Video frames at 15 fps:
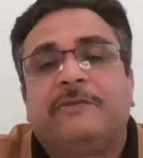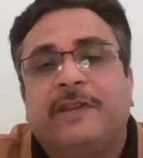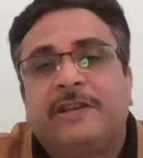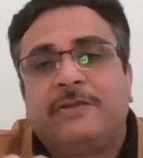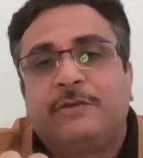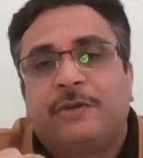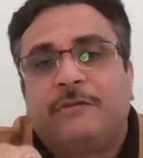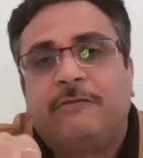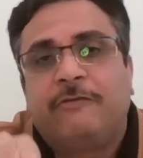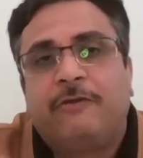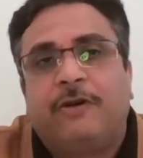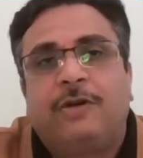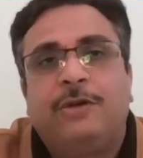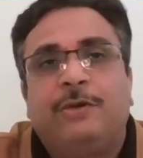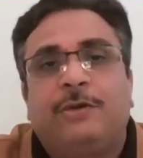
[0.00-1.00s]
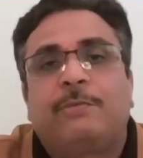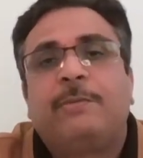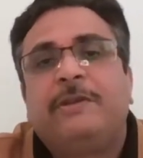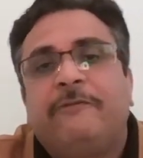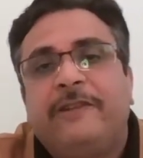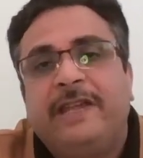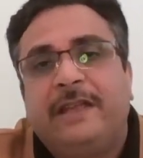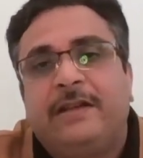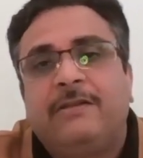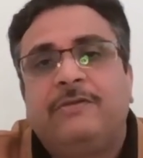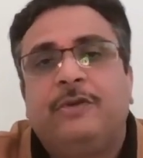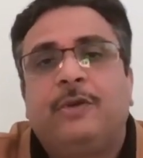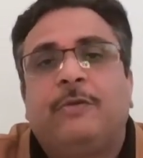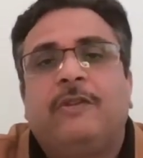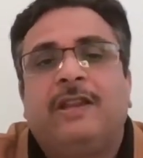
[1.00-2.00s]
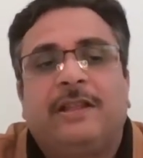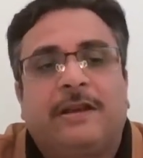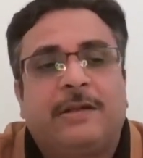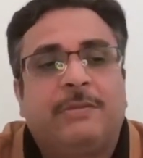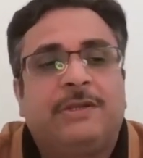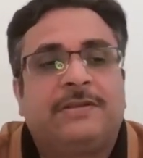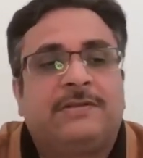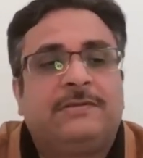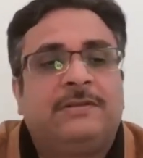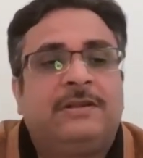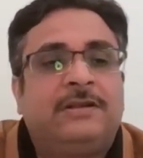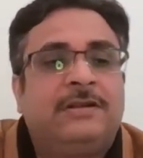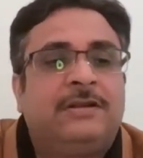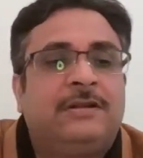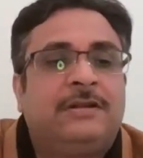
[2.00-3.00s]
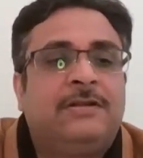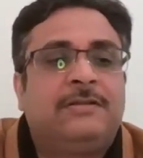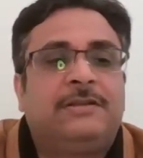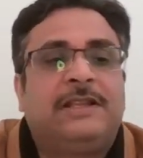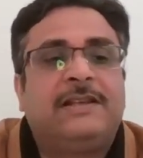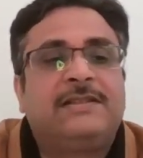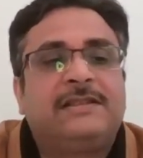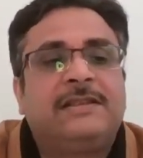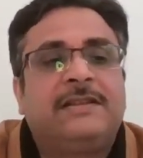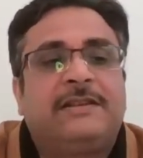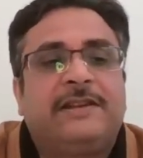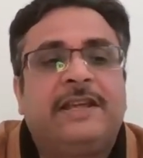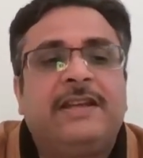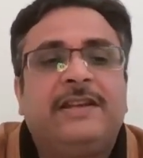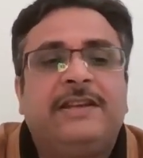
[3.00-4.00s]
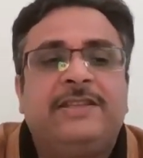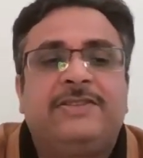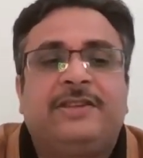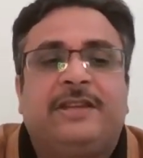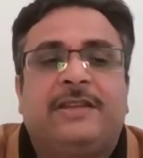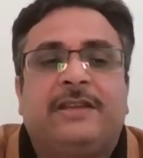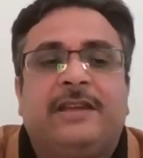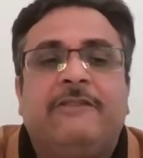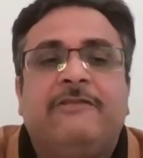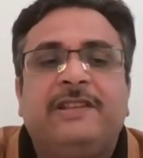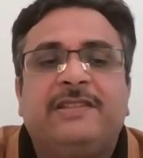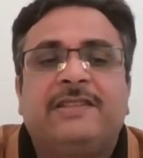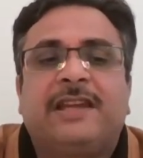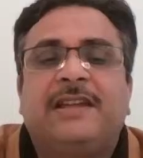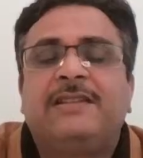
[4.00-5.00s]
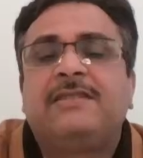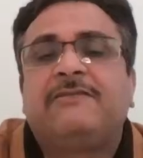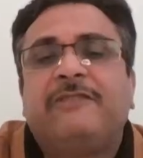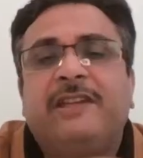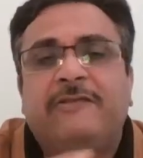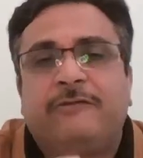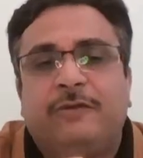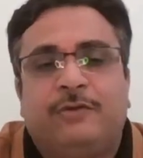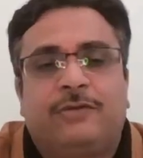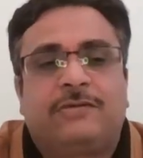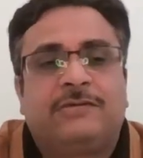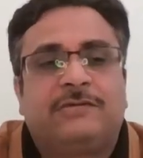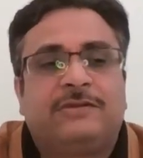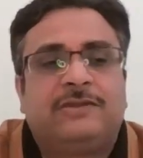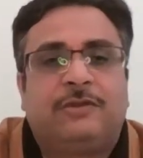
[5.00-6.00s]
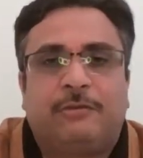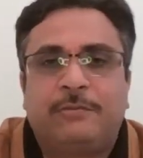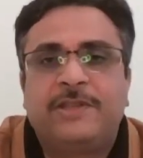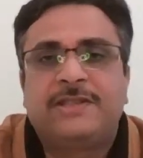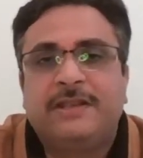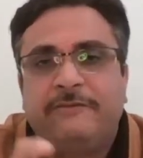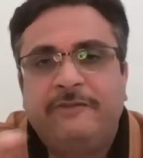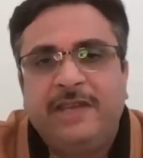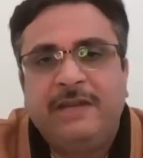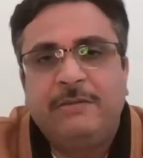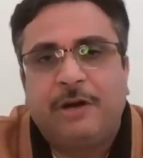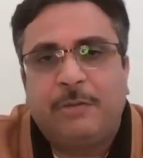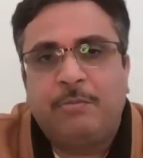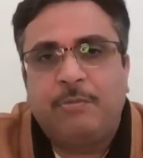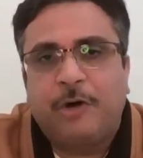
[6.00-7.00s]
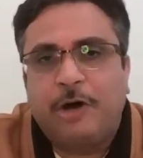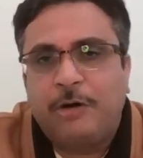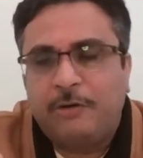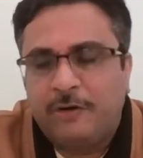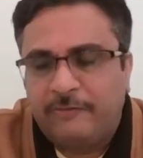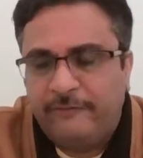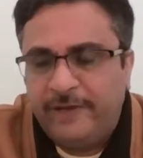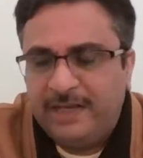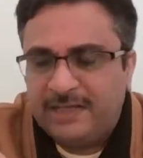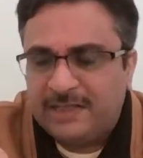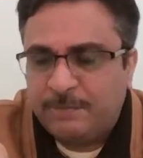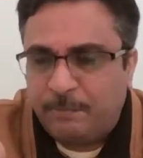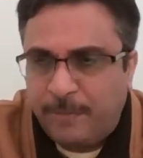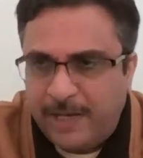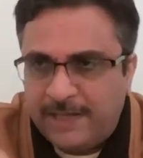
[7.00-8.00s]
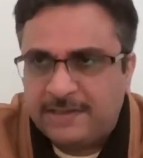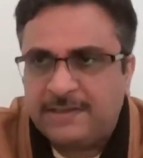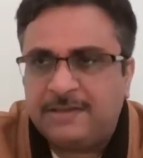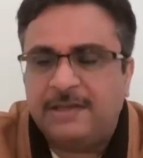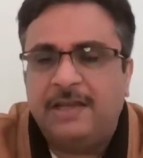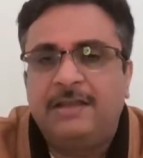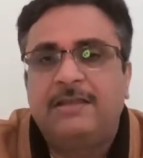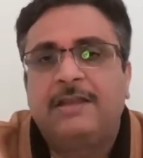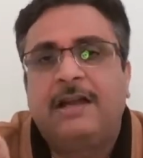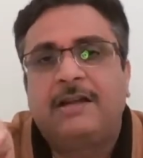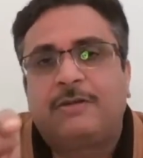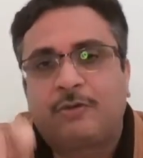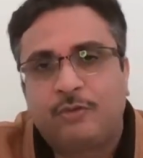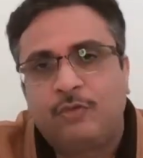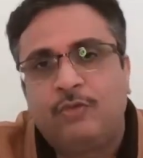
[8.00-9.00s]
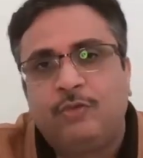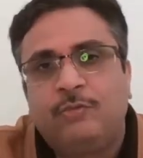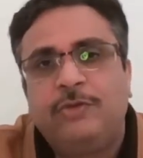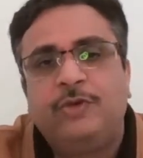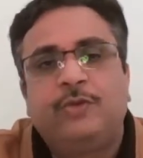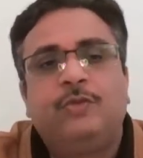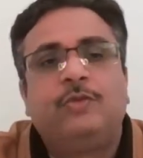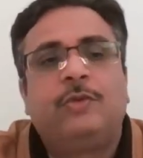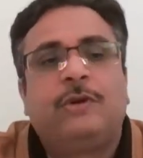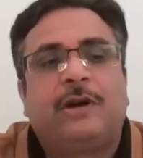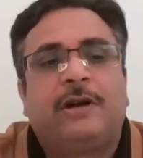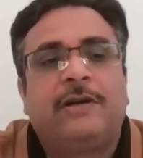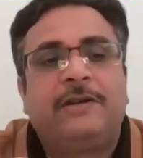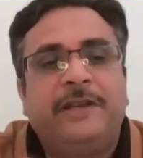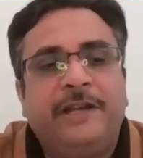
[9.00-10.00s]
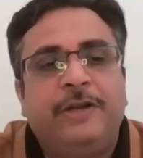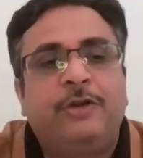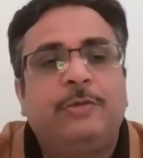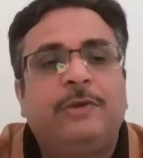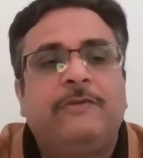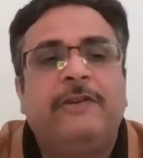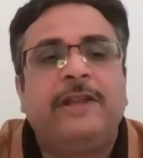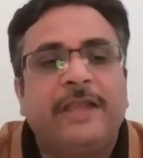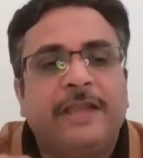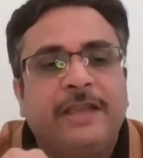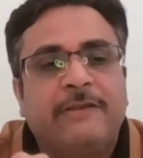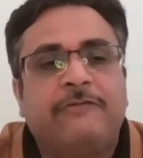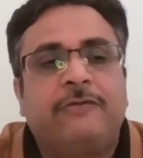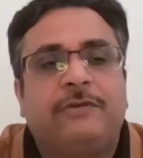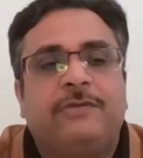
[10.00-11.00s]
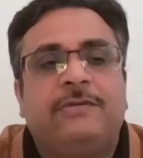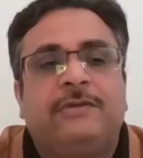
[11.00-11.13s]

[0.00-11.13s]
where you are a fall, you have been weak, you are vulnerable. There is a reality check. Every sign is a weak floor. Obviously, a weak space in that room, you need to be very careful.